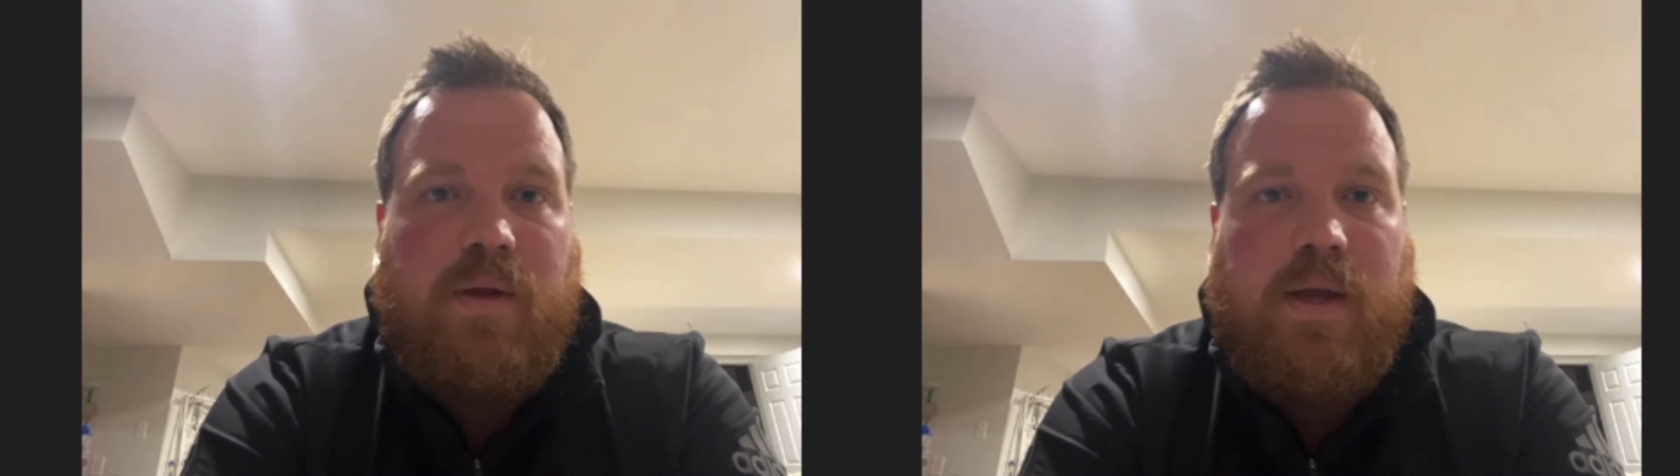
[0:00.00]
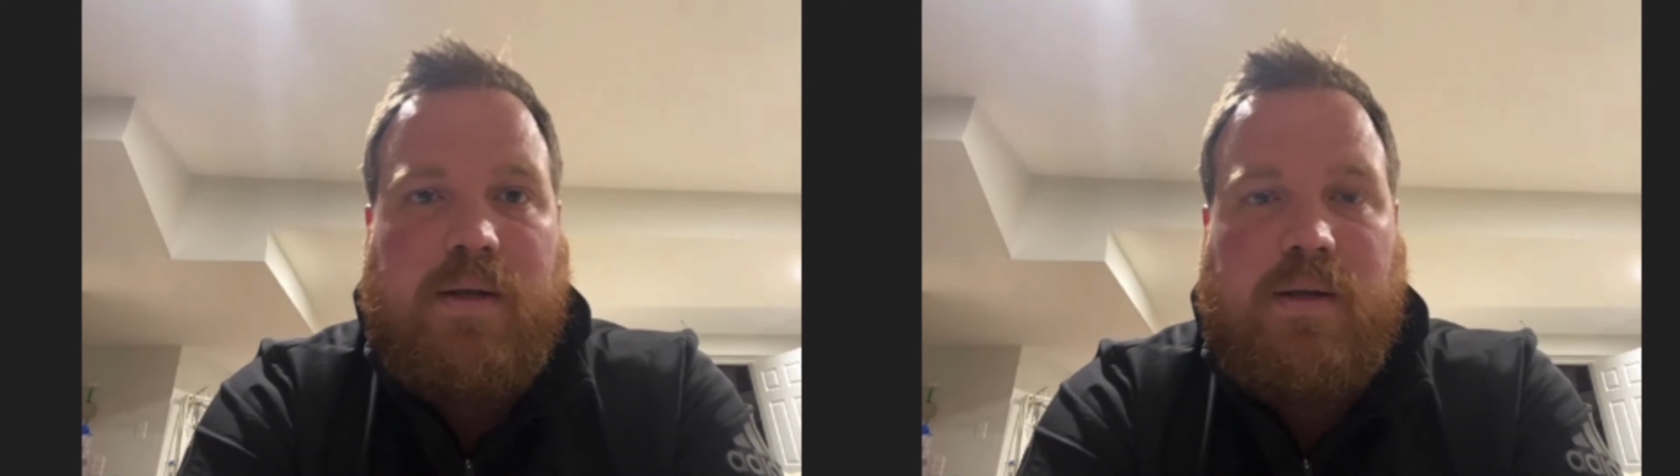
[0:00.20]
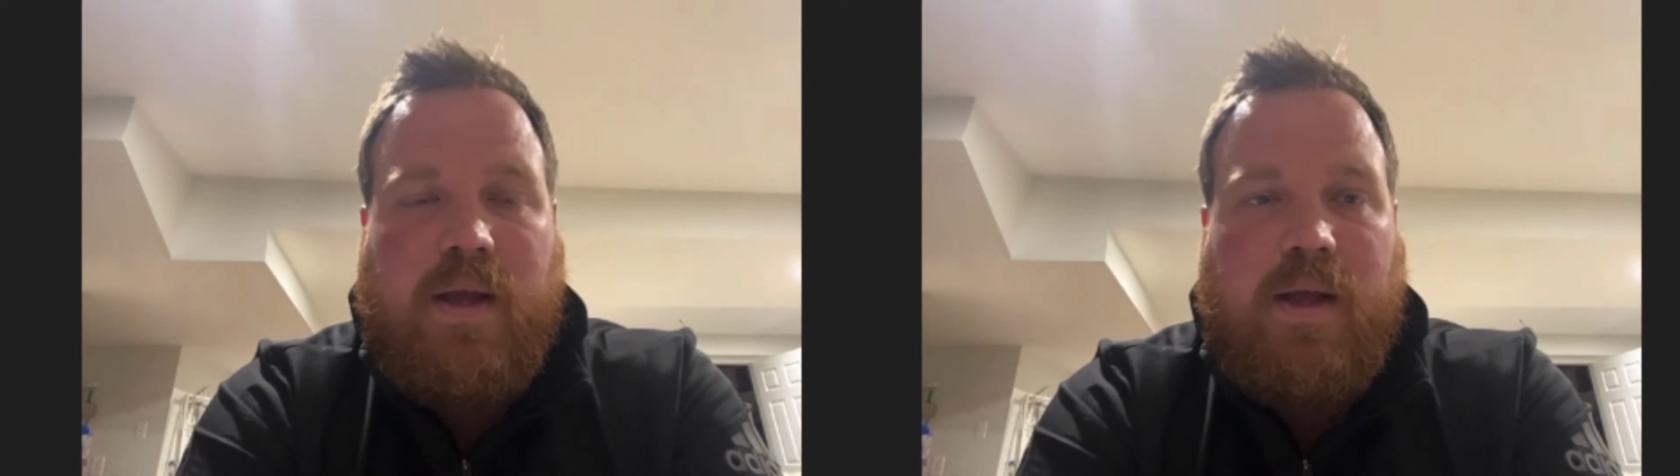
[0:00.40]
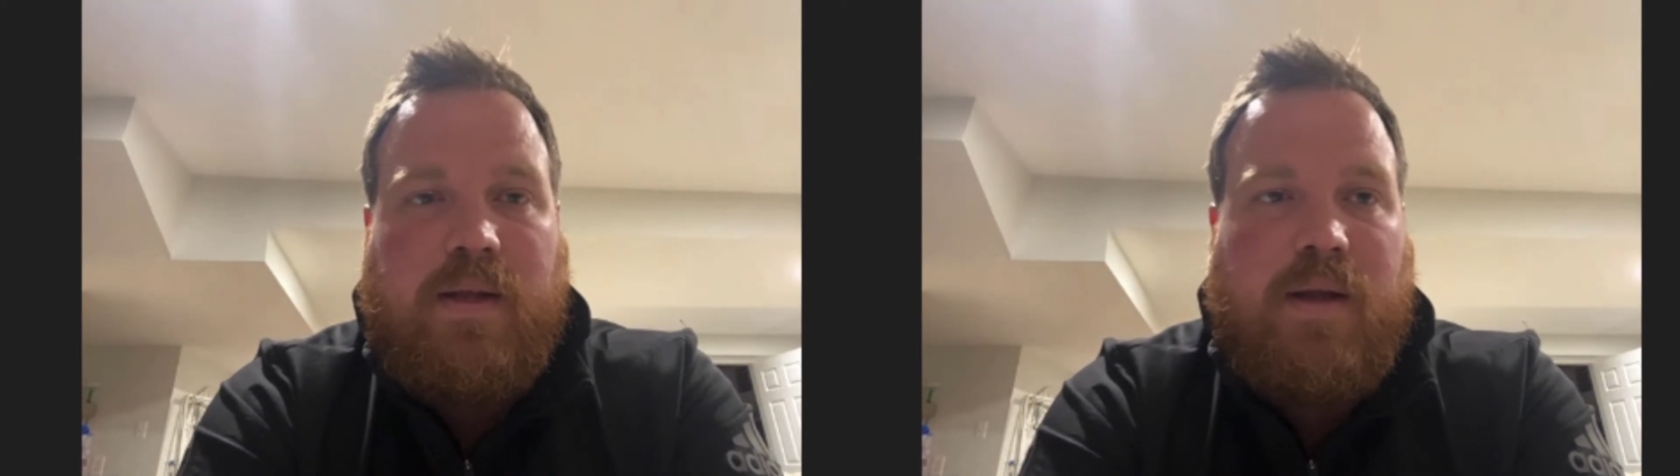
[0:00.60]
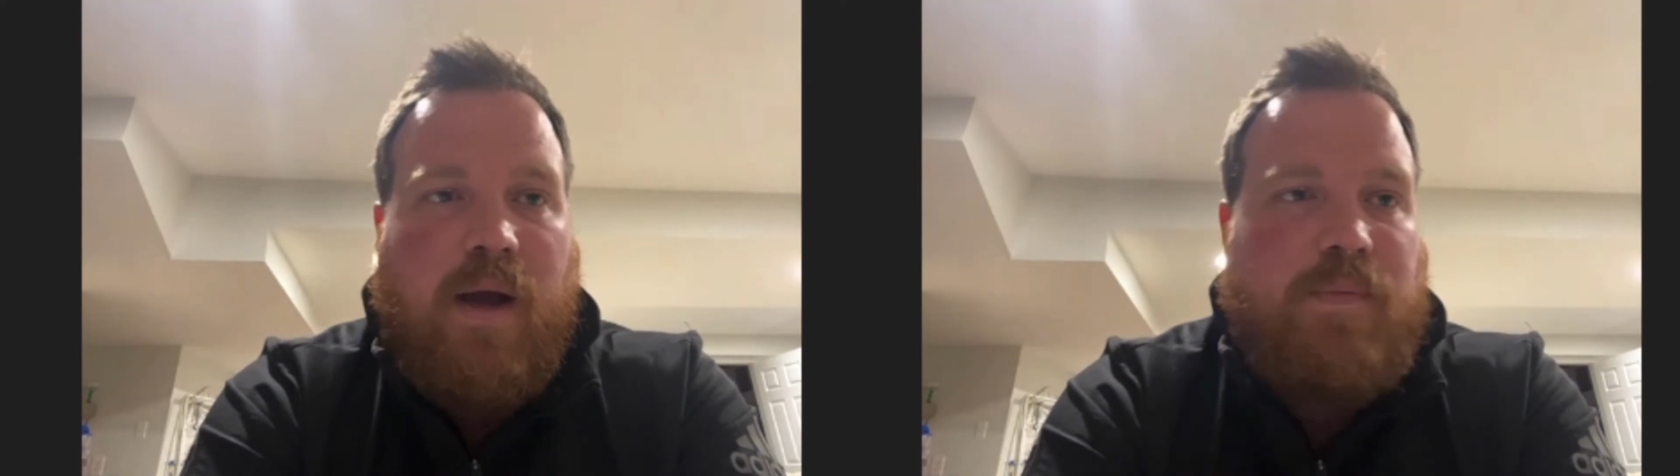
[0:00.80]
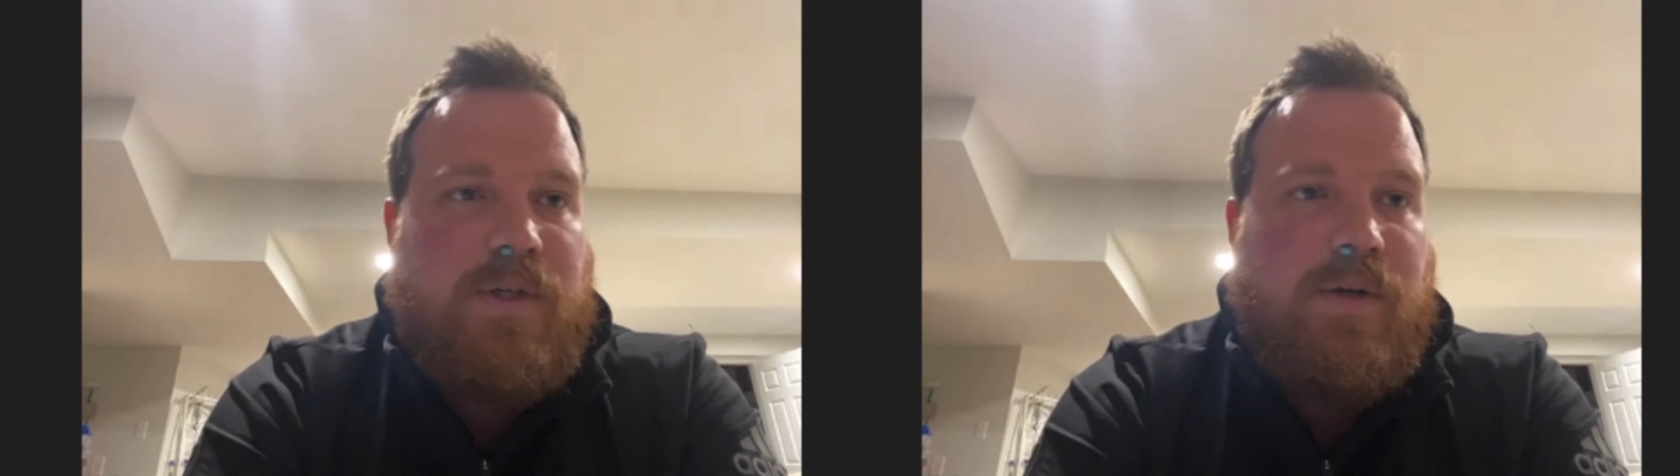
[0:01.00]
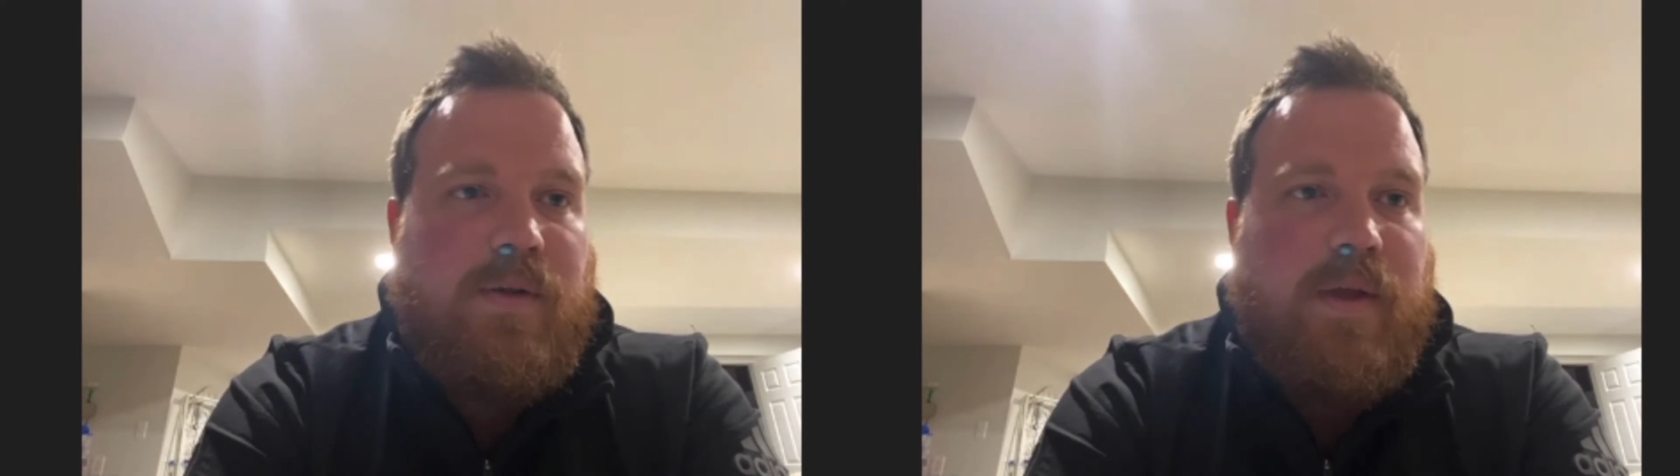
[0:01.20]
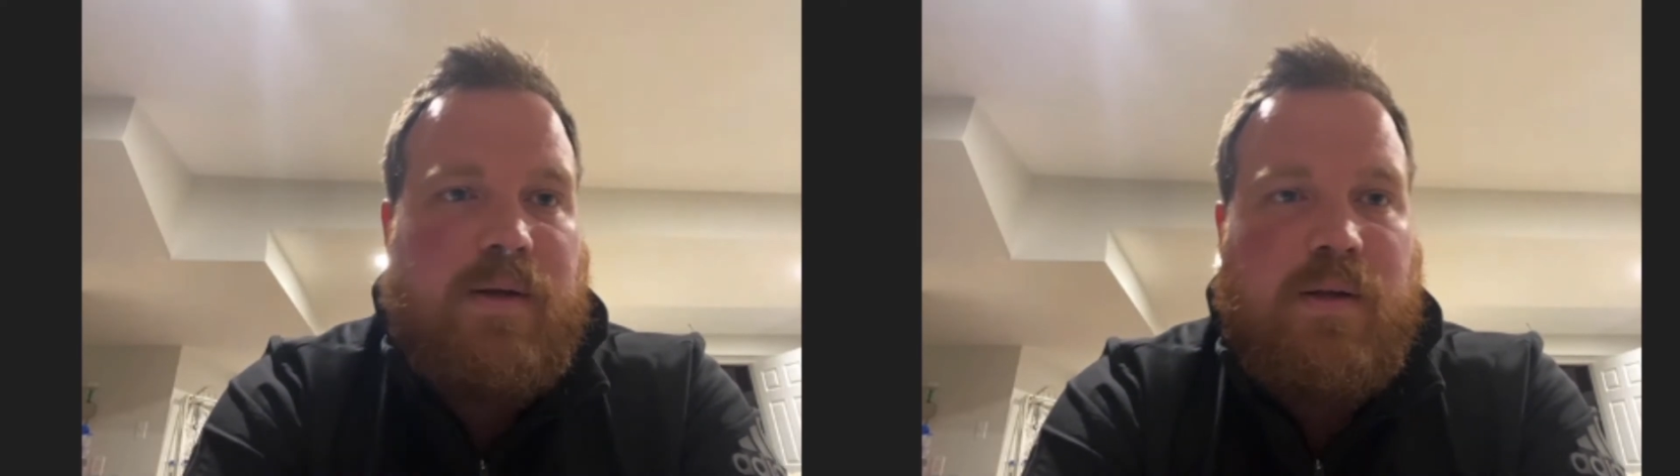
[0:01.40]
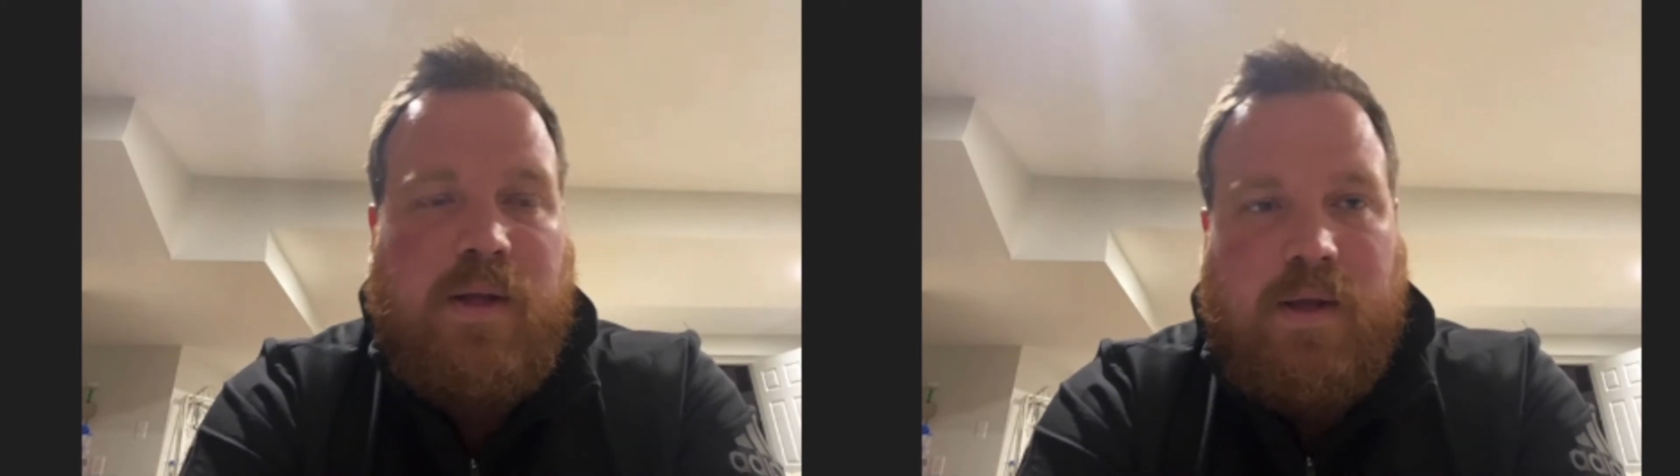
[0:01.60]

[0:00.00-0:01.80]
And I'm sure that